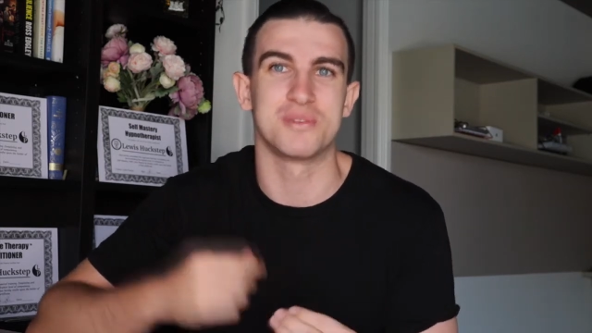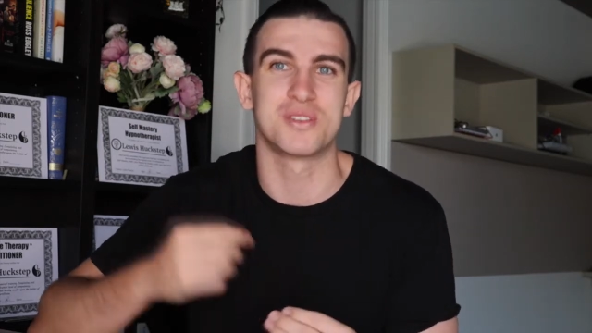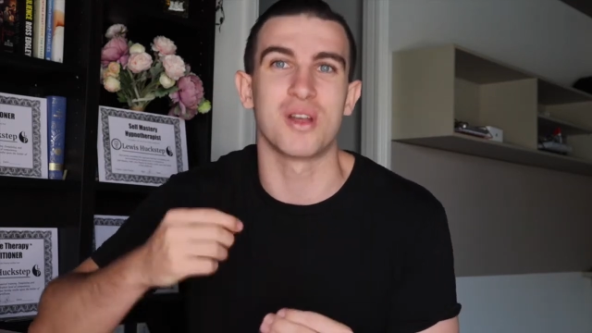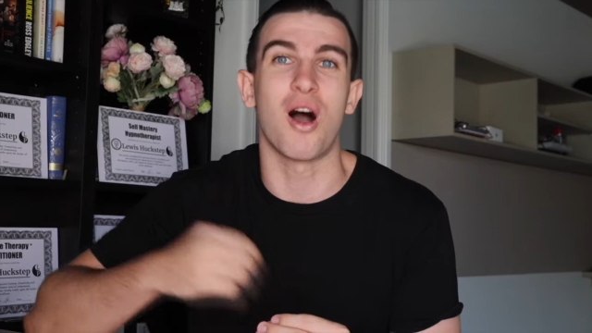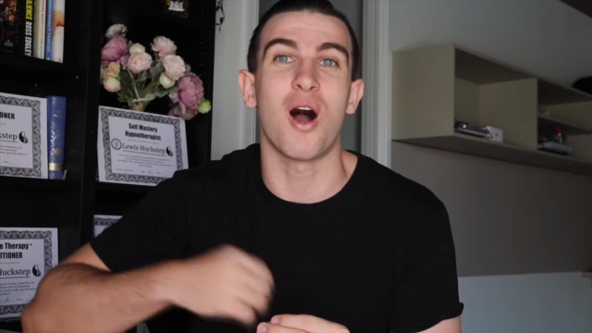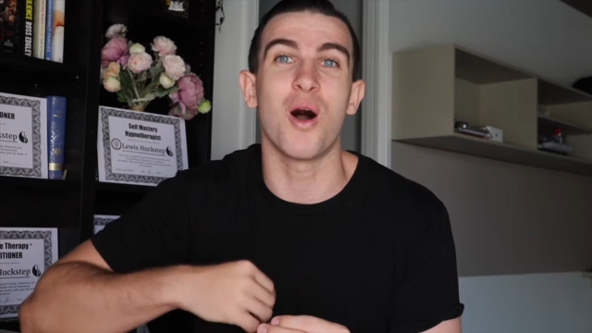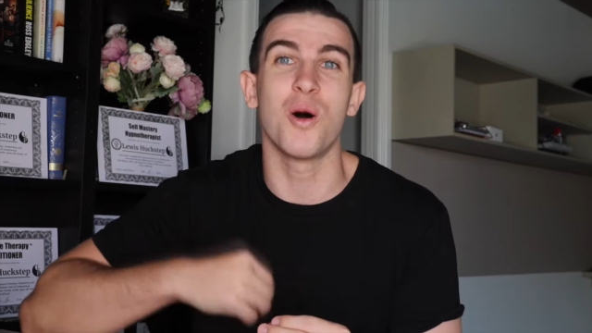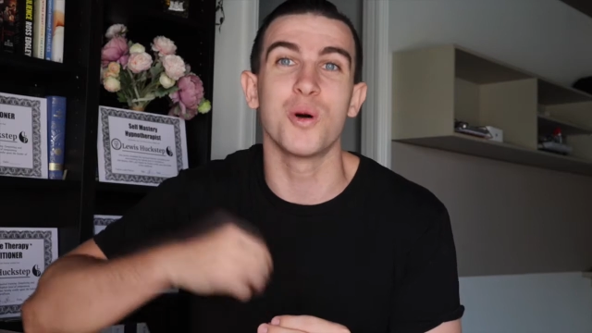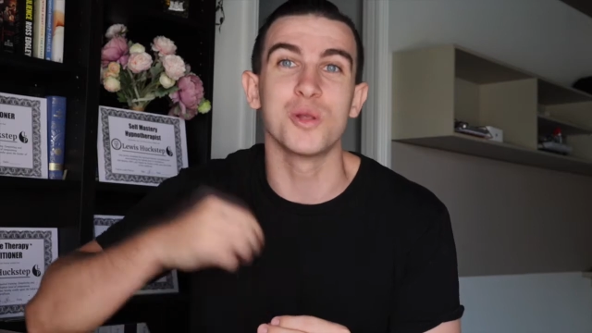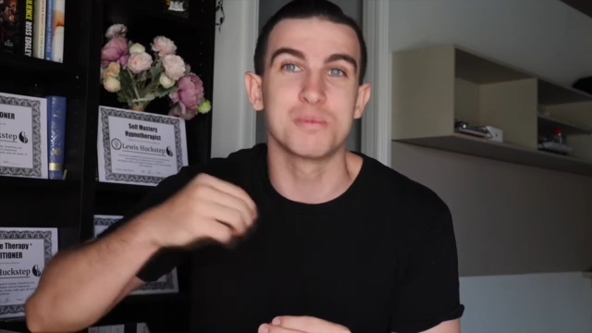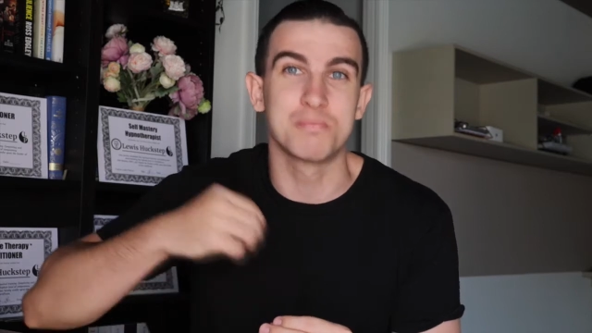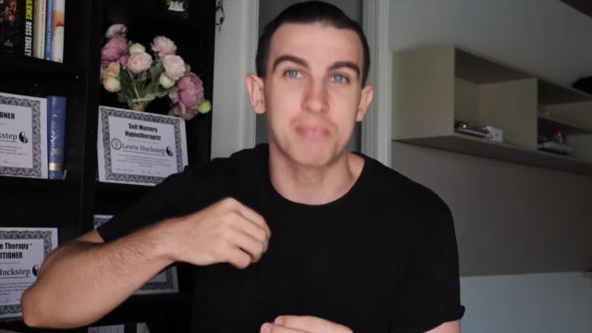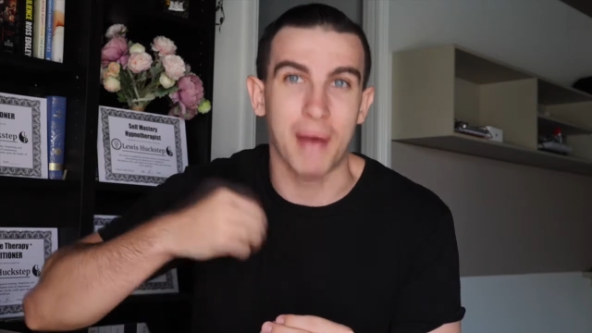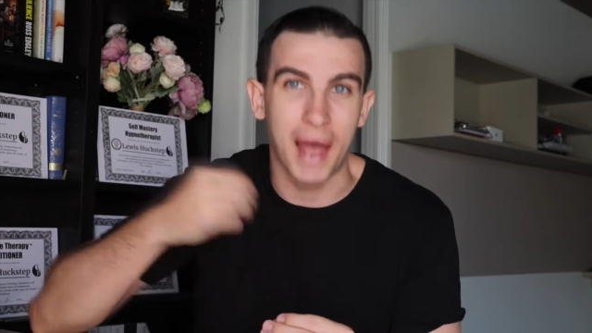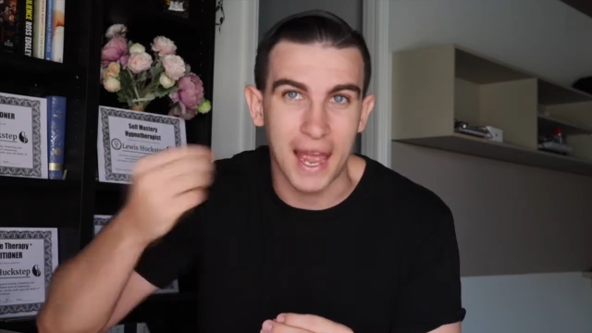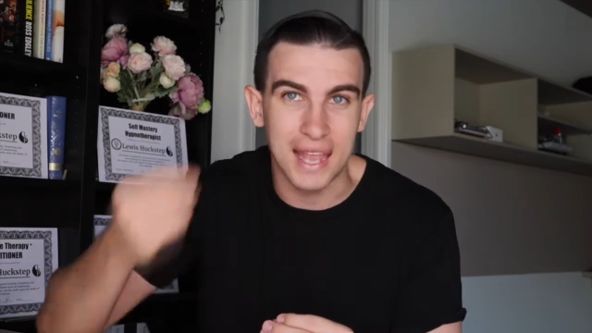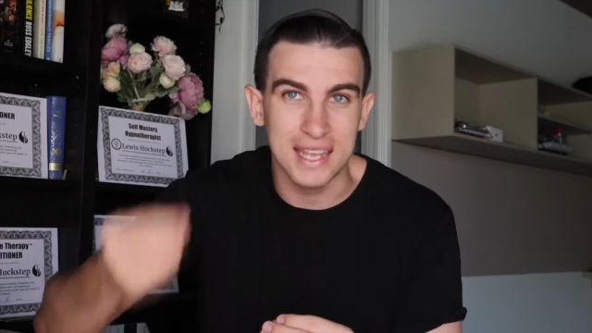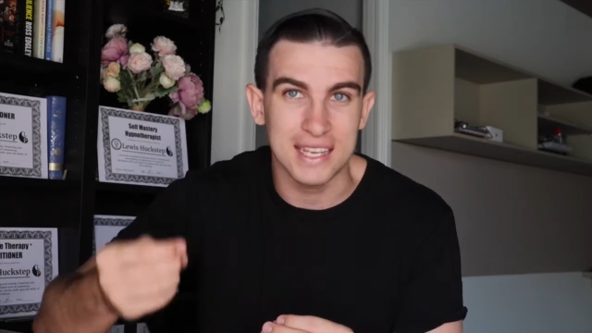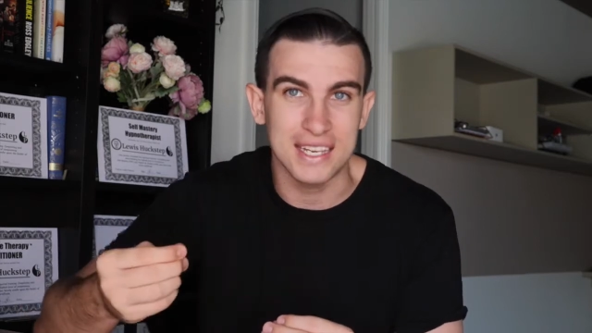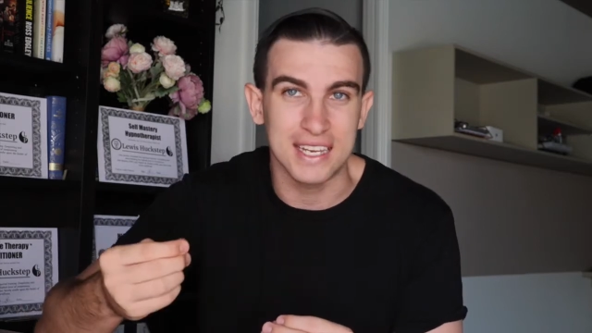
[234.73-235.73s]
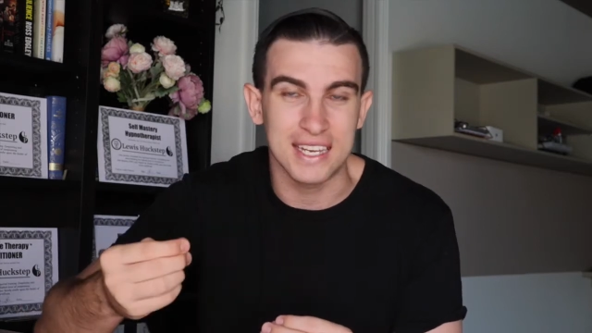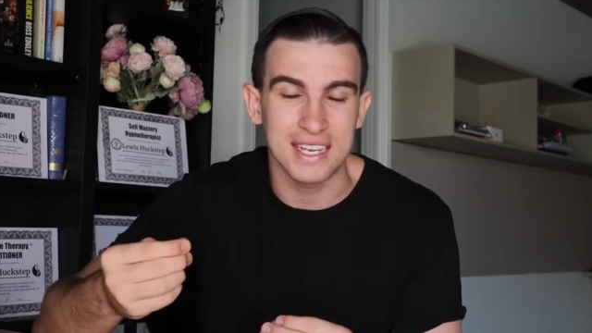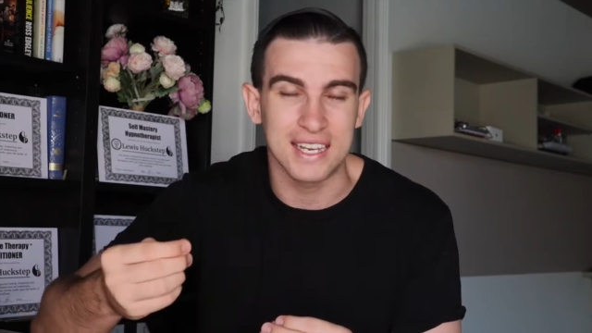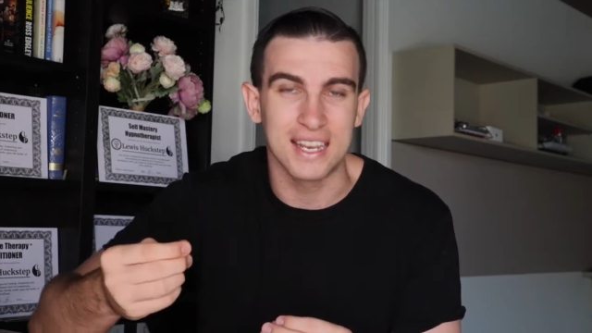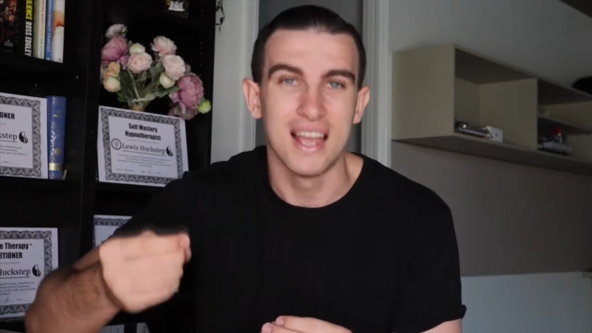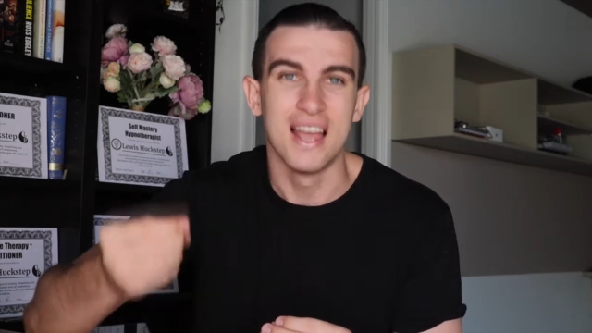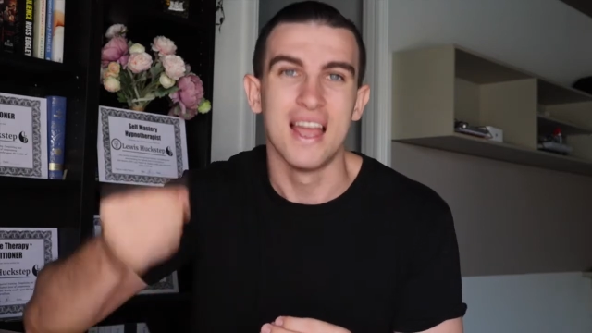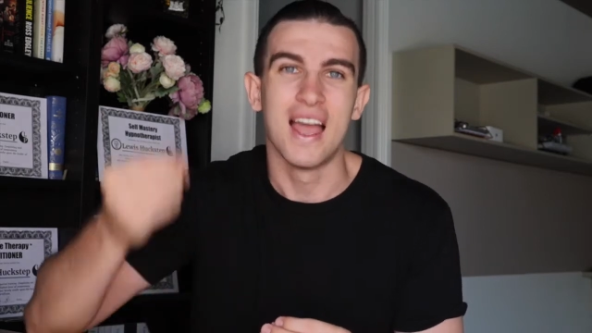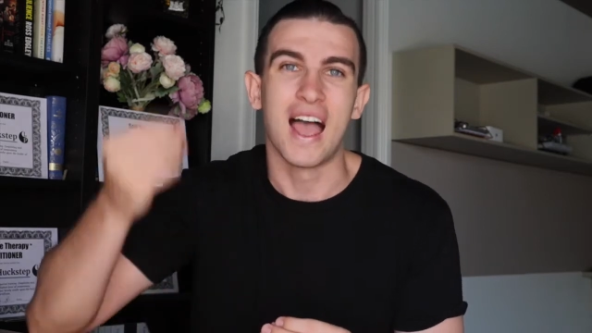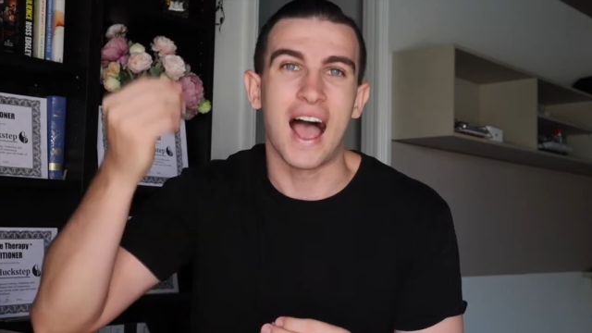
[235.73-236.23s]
So I was paying